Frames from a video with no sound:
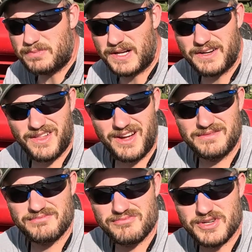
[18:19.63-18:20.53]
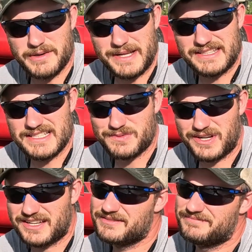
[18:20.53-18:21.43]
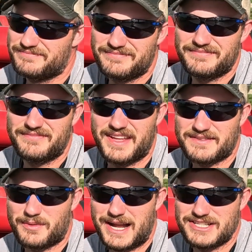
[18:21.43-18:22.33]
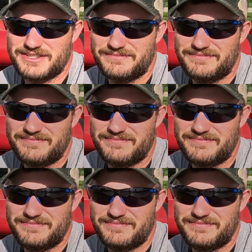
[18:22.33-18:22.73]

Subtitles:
plugging along, trying to make things work. Thanks for watching.